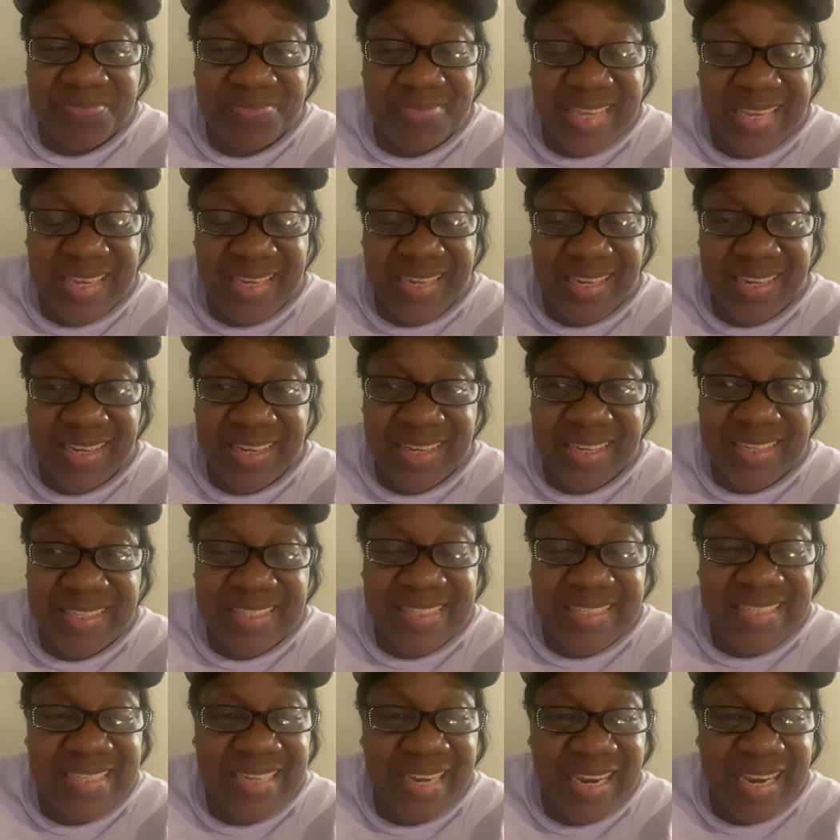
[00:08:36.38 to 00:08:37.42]
and
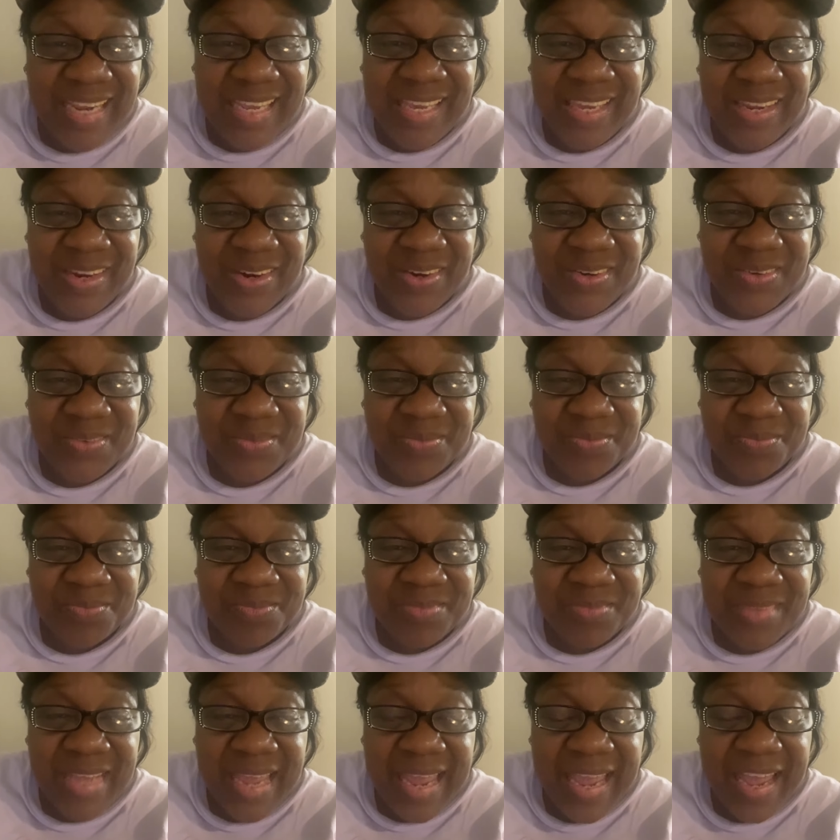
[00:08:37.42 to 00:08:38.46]
take care.
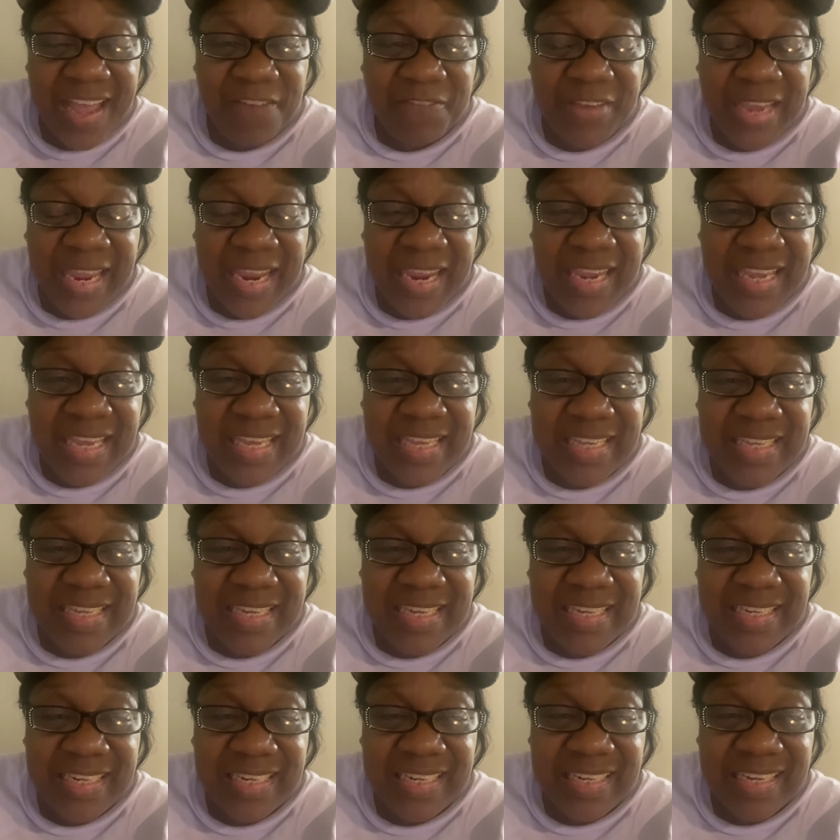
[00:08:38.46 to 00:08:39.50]
Have a
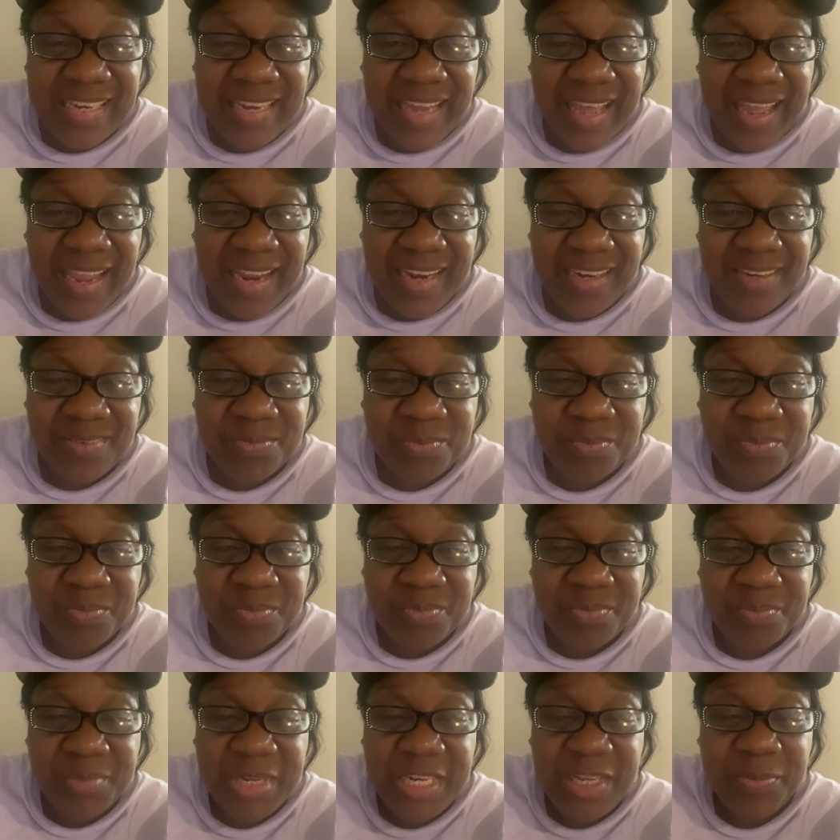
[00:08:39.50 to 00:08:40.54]
good night.
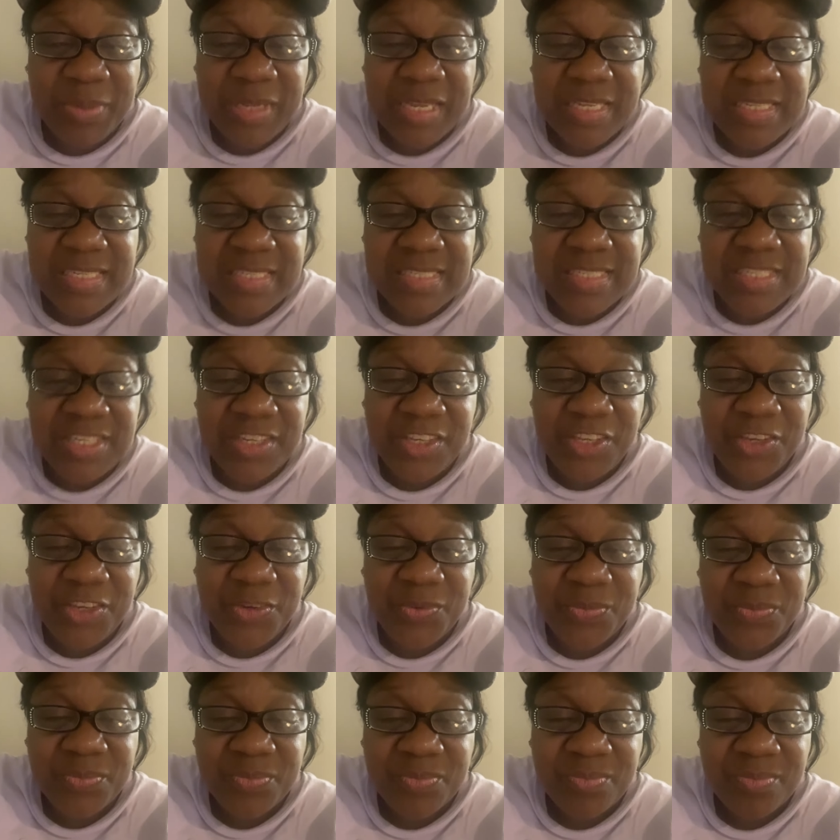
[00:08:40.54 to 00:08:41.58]
Many blessings to
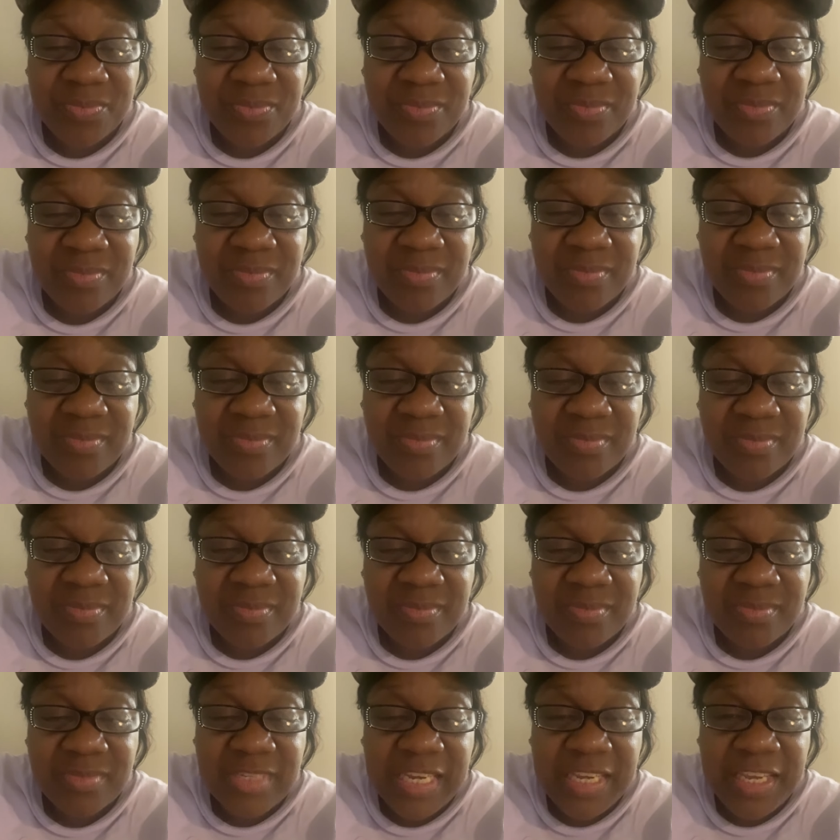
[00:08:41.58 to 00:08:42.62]
you.
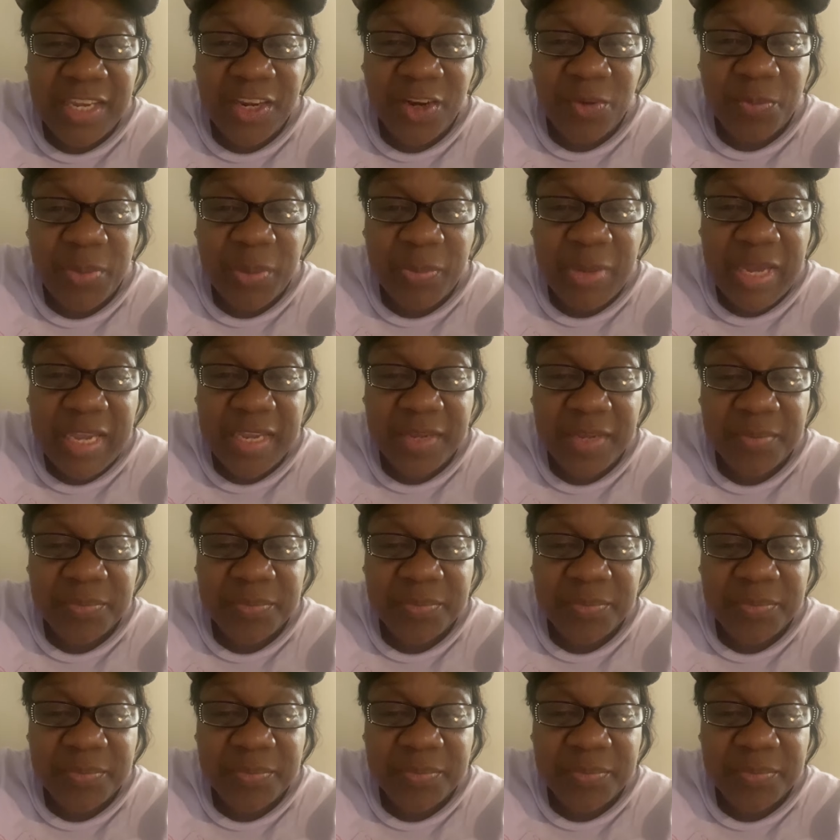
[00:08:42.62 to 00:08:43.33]
Take care. Bye-bye.